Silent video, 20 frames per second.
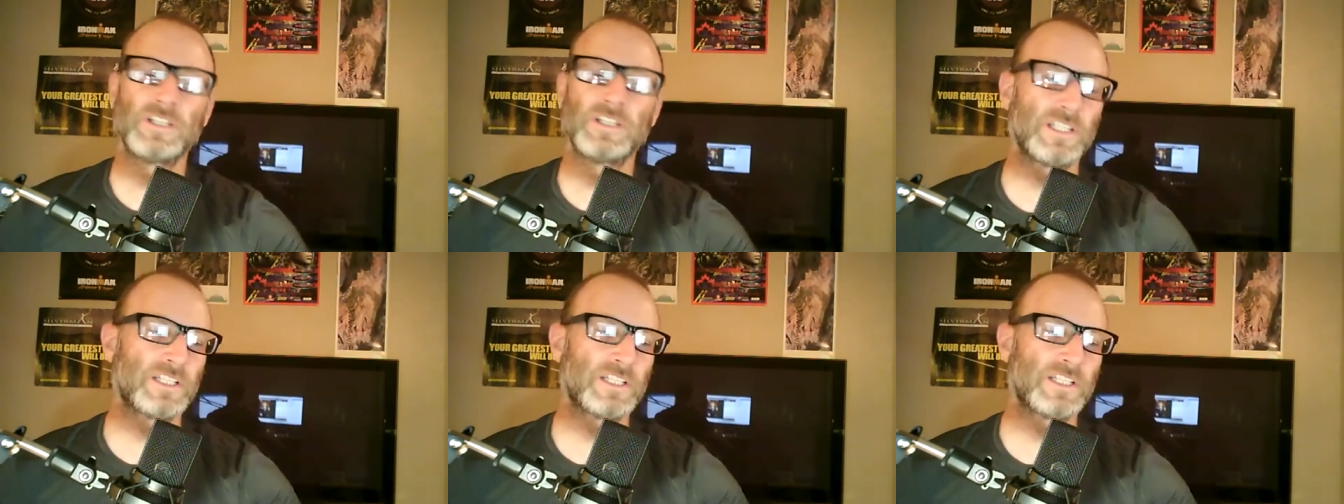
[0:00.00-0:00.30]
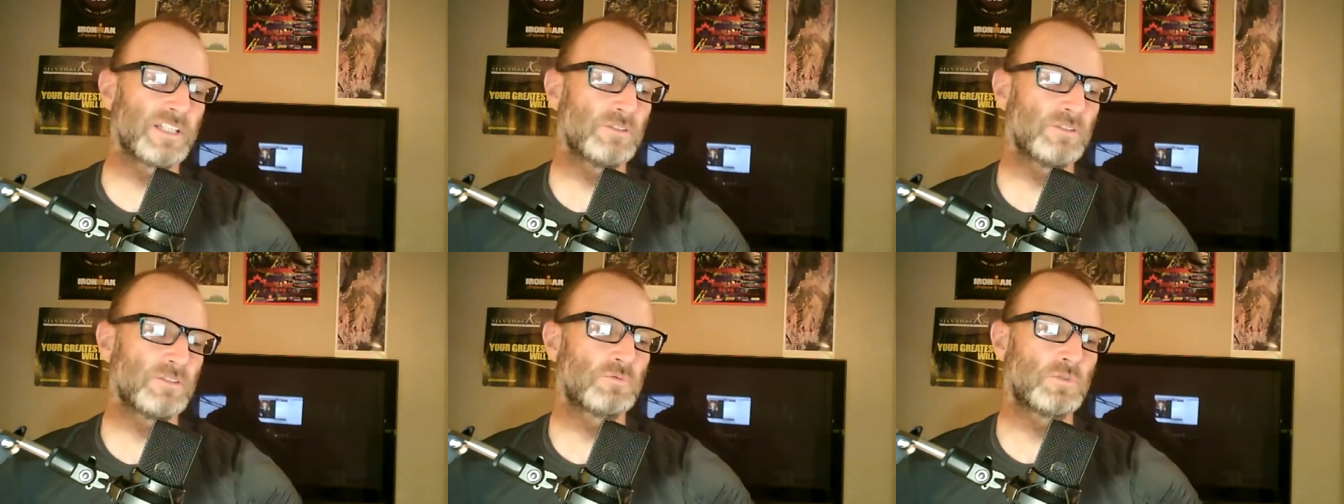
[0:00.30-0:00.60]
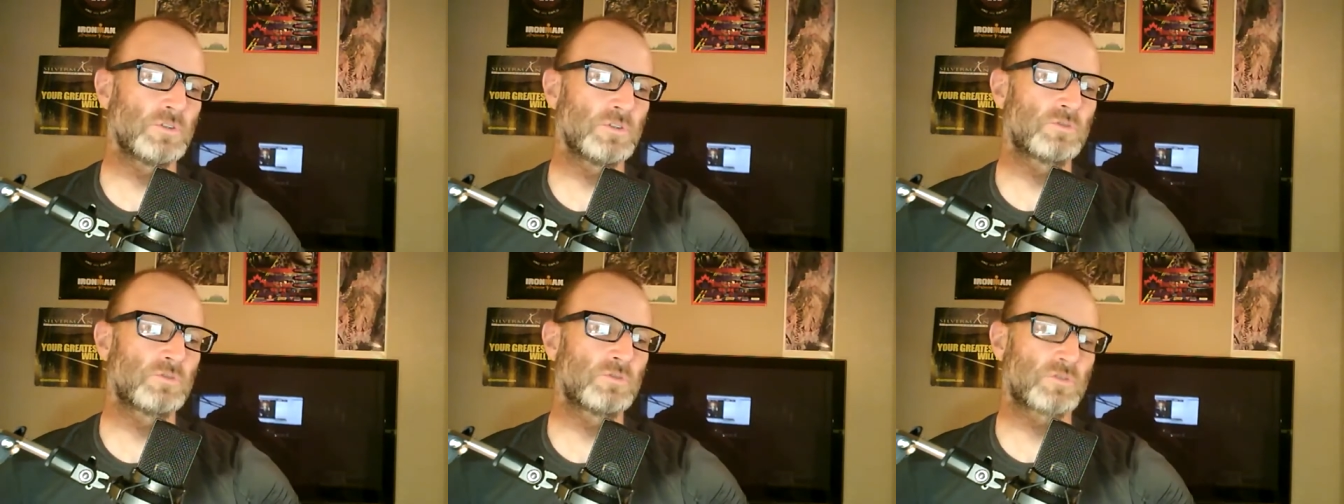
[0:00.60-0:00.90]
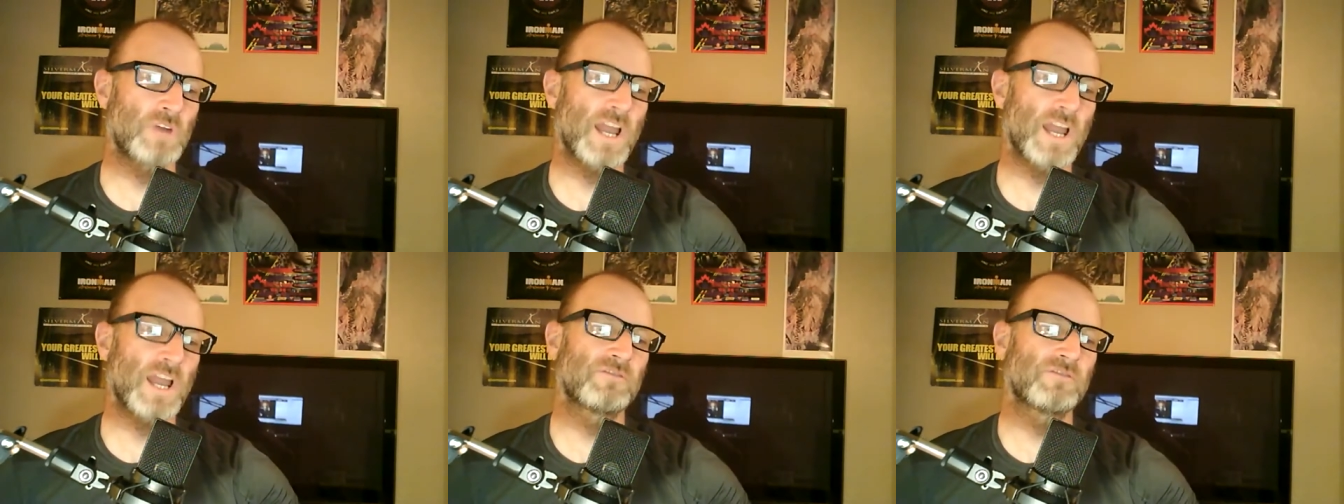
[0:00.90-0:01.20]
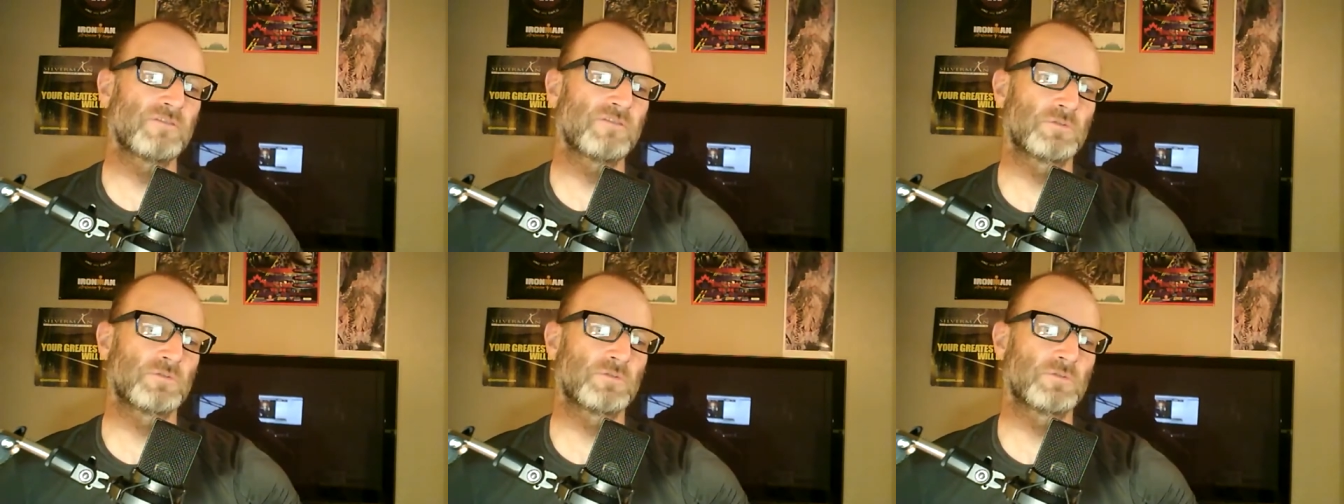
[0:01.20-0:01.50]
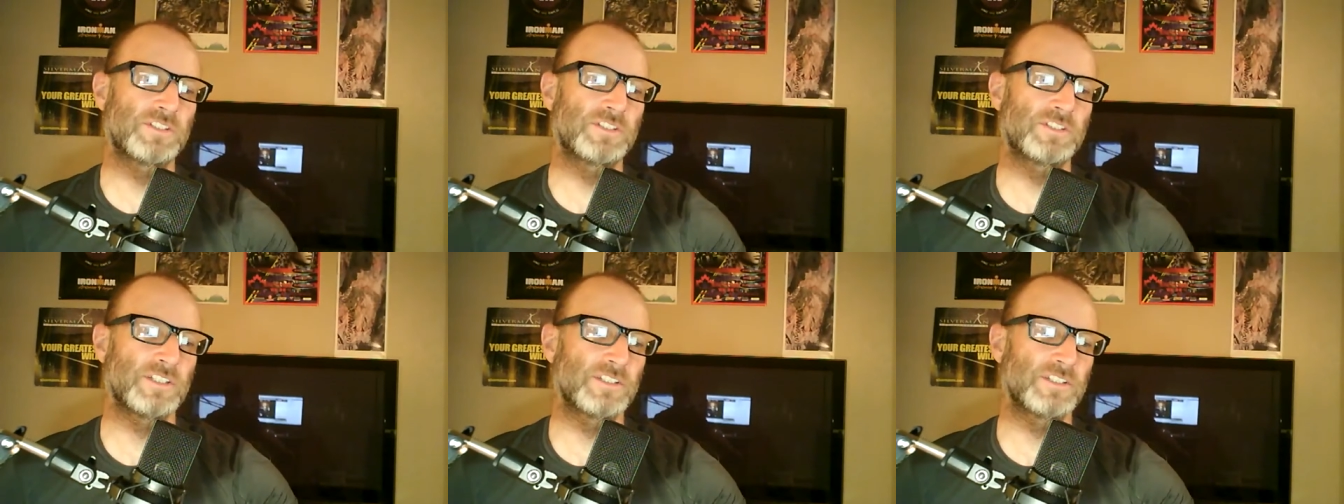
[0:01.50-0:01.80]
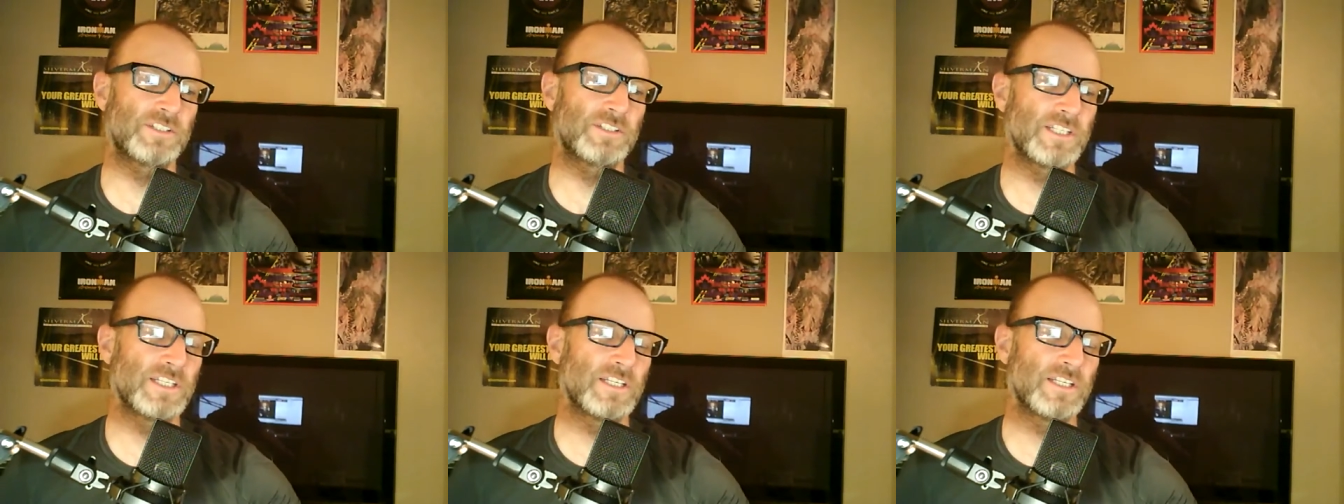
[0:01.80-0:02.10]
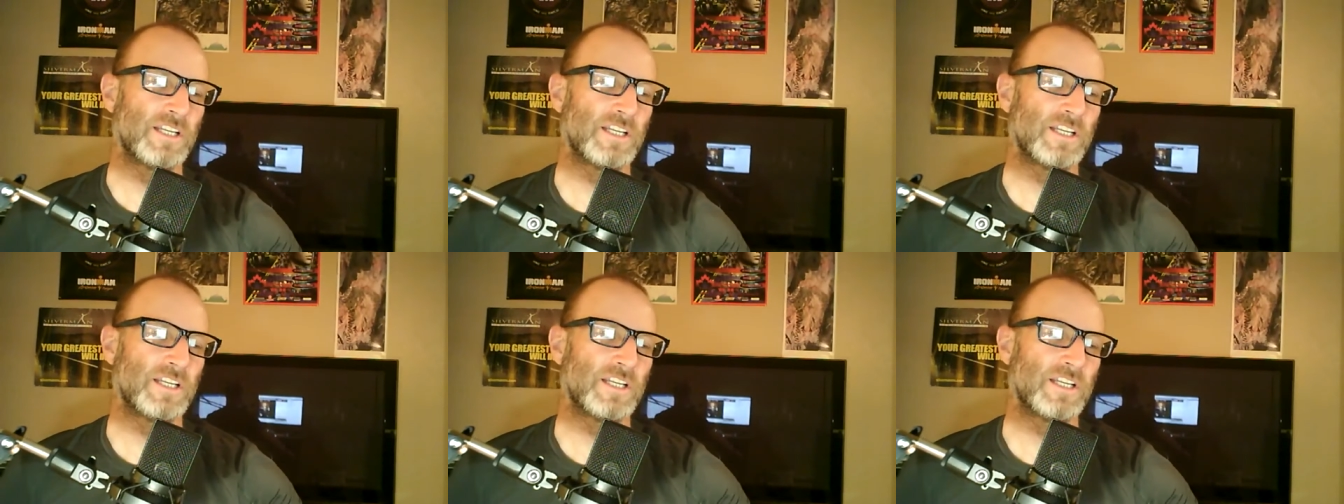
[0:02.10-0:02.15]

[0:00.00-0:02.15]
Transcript: Like, you travel to races,